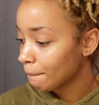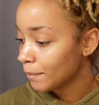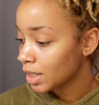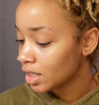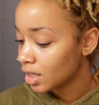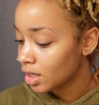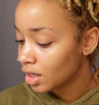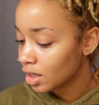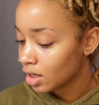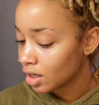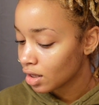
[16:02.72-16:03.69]

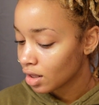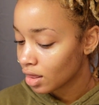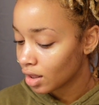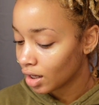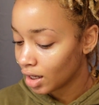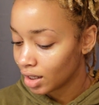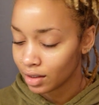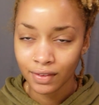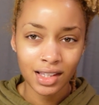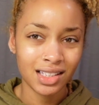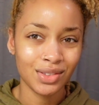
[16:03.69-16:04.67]
be the end
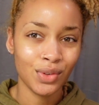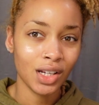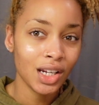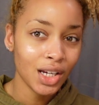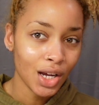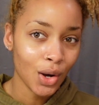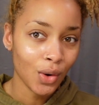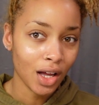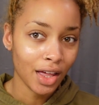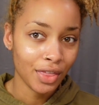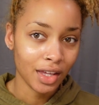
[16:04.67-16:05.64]
of this video,
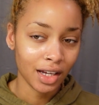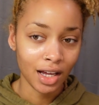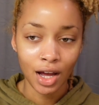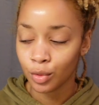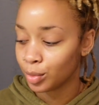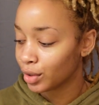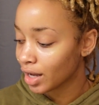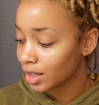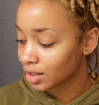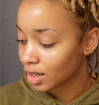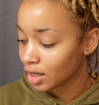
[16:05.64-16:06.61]
I think. I hope you
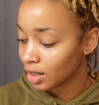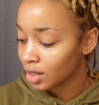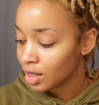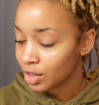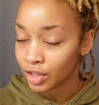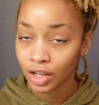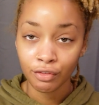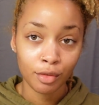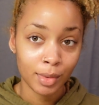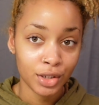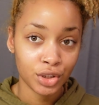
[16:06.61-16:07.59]
guys got the
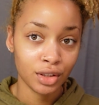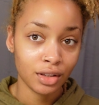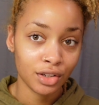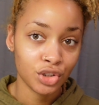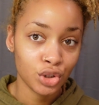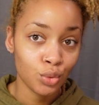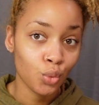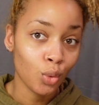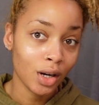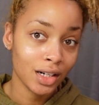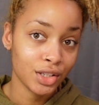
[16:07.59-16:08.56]
information that you
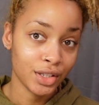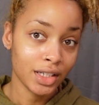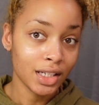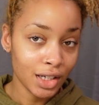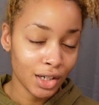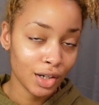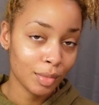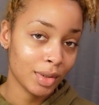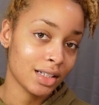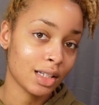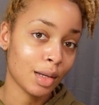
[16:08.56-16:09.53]
wanted to hear,
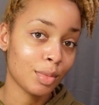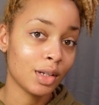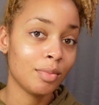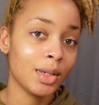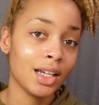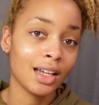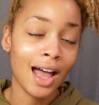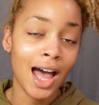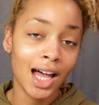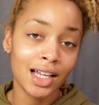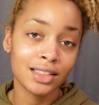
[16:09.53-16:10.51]
because I've been being
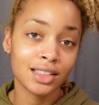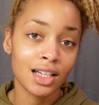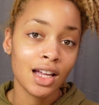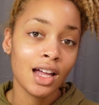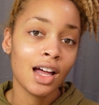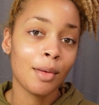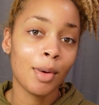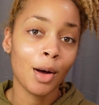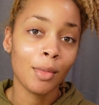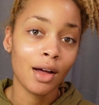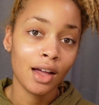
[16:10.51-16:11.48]
asked
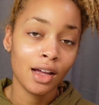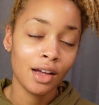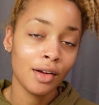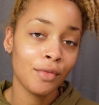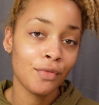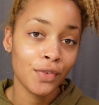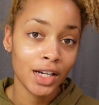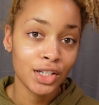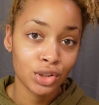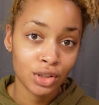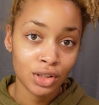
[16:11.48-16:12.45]
about my
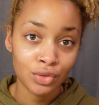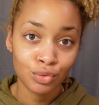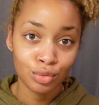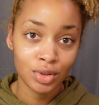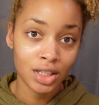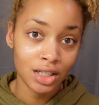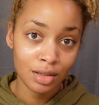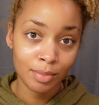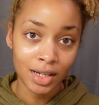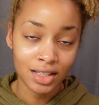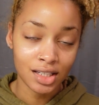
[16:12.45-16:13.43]
face
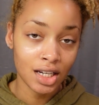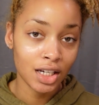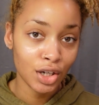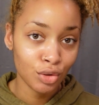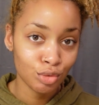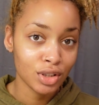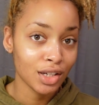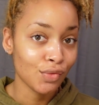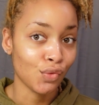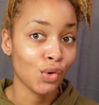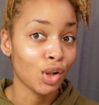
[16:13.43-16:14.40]
routine, my skincare
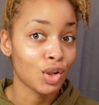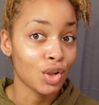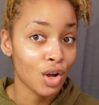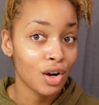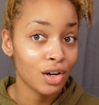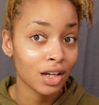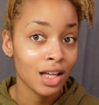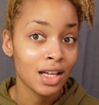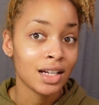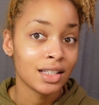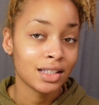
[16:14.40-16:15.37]
routine for a long
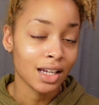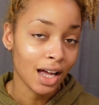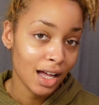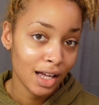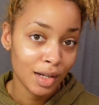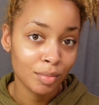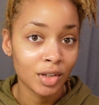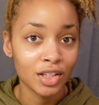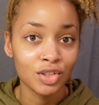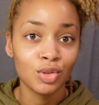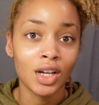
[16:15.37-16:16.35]
time,
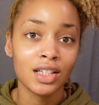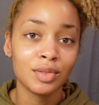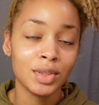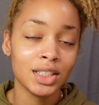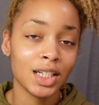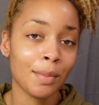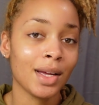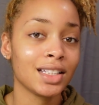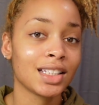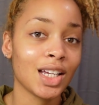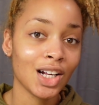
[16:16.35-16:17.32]
because you guys be seeing my
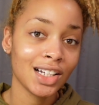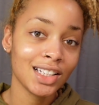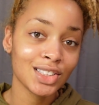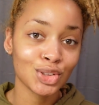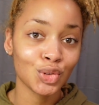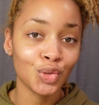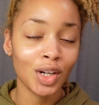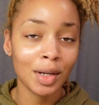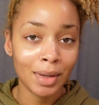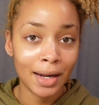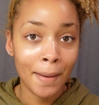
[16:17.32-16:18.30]
skin on
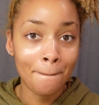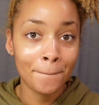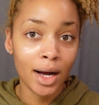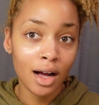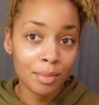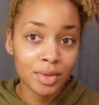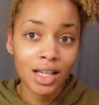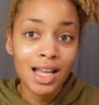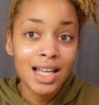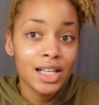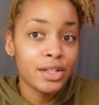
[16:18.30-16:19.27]
Instagram and it pops
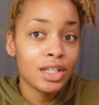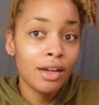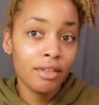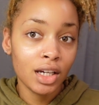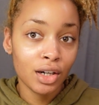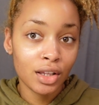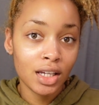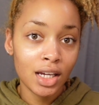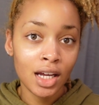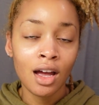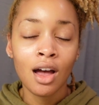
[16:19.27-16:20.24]

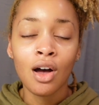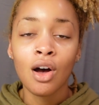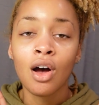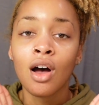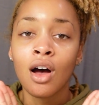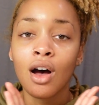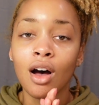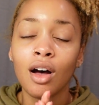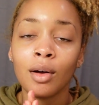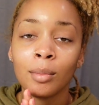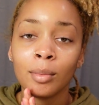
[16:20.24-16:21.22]
severely.
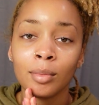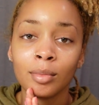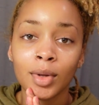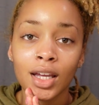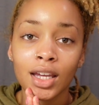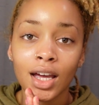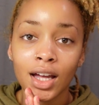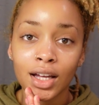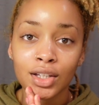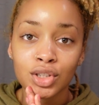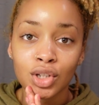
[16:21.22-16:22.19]

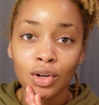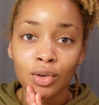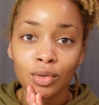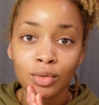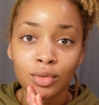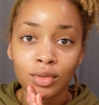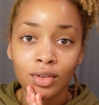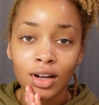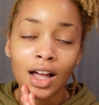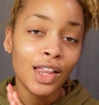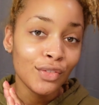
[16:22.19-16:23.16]
Yeah, so
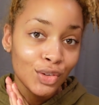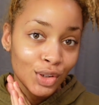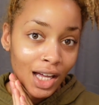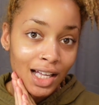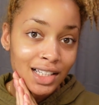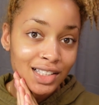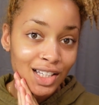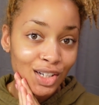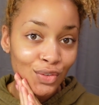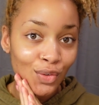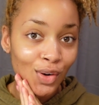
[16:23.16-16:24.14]
I love you guys.
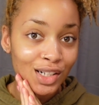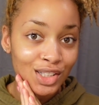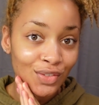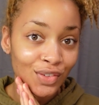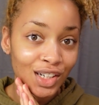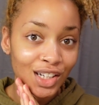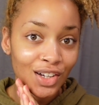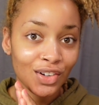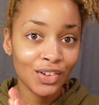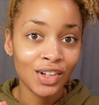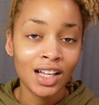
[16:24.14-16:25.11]
Thank you for watching the
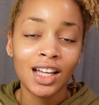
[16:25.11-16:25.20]
video.